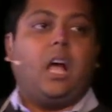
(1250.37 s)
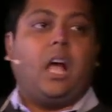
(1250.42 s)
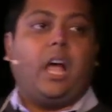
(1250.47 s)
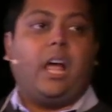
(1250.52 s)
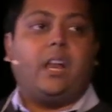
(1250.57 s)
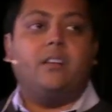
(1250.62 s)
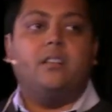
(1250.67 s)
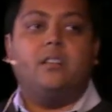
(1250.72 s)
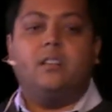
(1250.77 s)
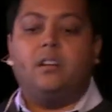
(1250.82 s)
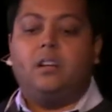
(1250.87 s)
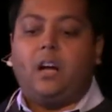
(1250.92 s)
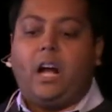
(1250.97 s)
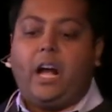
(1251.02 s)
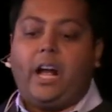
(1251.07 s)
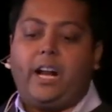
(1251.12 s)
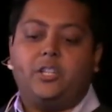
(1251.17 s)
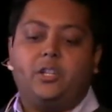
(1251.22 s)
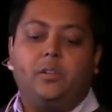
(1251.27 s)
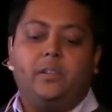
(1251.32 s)
And
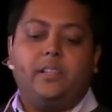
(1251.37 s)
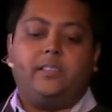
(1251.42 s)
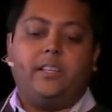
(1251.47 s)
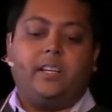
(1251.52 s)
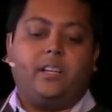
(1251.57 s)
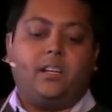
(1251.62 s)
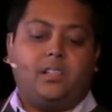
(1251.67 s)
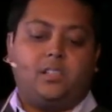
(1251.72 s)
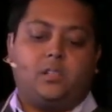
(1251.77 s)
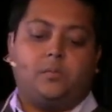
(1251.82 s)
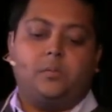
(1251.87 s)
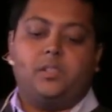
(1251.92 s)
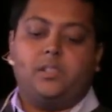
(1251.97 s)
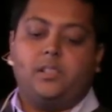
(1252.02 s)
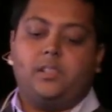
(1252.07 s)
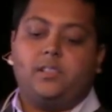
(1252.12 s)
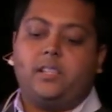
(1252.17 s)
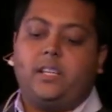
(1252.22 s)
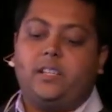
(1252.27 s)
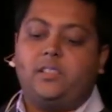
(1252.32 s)
I actually think customer
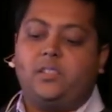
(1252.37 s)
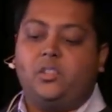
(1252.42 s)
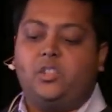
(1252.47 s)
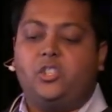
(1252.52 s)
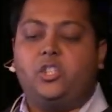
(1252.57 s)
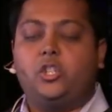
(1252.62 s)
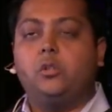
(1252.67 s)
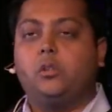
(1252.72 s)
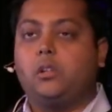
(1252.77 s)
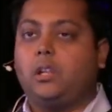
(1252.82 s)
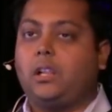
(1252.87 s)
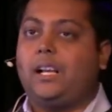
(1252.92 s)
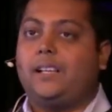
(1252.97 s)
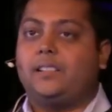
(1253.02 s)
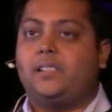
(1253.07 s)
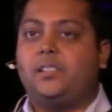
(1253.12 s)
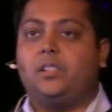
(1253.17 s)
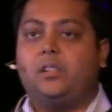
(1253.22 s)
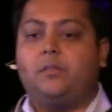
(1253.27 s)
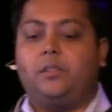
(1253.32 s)
success, there's 2
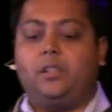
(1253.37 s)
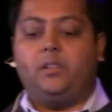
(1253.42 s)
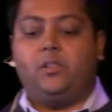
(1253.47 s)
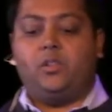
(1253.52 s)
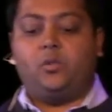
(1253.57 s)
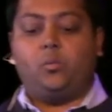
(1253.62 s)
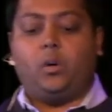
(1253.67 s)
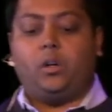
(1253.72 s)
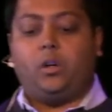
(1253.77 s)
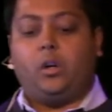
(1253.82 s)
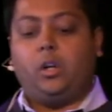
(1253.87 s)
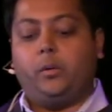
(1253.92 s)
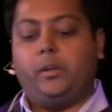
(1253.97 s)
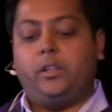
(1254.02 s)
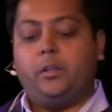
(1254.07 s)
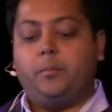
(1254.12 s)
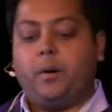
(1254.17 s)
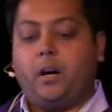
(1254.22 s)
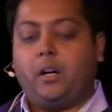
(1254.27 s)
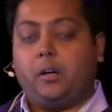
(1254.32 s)
classes of it. There's one all the way
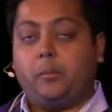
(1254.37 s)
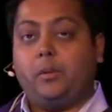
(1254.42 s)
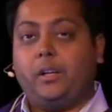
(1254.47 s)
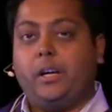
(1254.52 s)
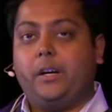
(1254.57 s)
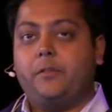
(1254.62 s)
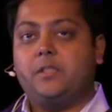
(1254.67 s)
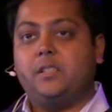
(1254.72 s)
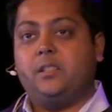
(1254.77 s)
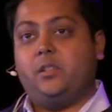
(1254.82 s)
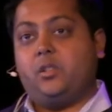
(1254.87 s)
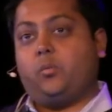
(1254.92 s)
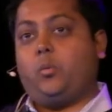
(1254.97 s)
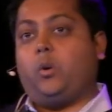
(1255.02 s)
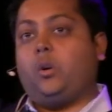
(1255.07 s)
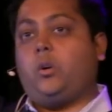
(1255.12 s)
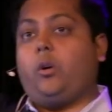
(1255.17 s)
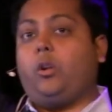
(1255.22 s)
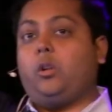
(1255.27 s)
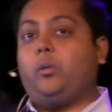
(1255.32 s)
at the bottom left. There's
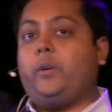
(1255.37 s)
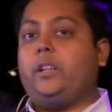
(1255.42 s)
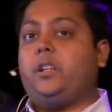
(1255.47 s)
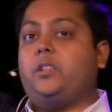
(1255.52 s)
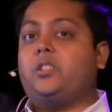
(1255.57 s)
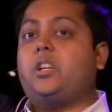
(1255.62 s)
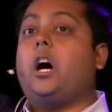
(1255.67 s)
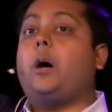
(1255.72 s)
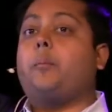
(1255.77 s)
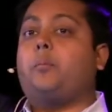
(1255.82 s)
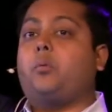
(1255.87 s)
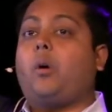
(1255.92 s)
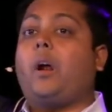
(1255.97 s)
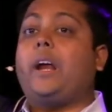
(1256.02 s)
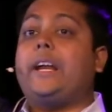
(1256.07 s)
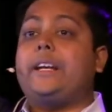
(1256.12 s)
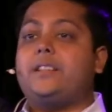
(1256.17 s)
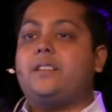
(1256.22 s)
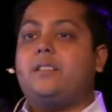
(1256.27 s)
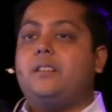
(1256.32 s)
one all the way at the top
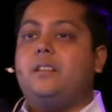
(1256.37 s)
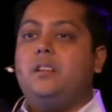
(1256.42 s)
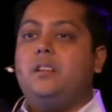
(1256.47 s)
right.